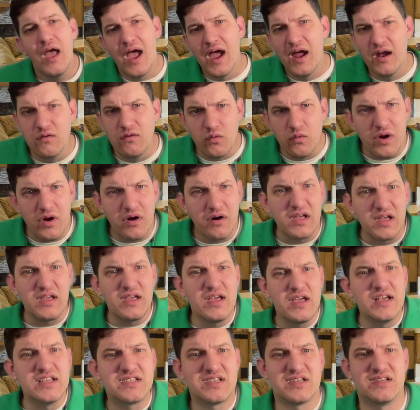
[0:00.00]
And really,
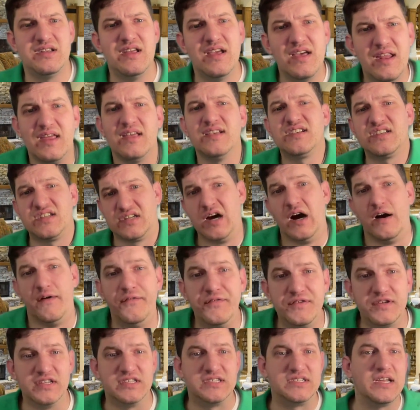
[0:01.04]
it is
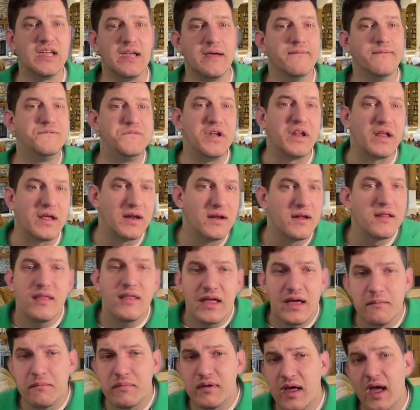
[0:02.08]
tough to see him fitting into the
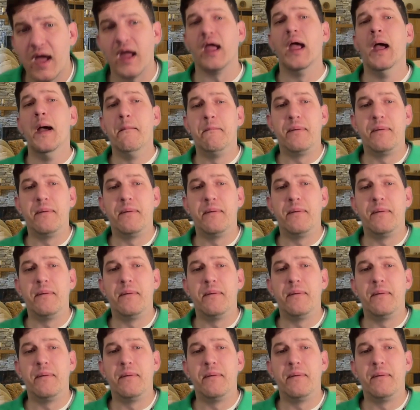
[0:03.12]
NBA.